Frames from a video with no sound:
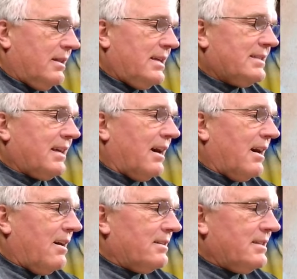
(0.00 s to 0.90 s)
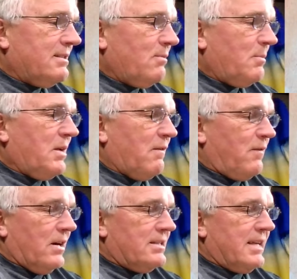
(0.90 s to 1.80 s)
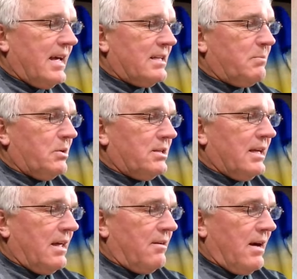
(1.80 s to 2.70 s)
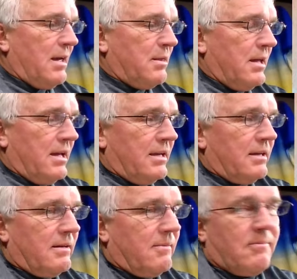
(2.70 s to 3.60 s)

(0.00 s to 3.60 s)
These cards, this would be a fun set to put together, I think.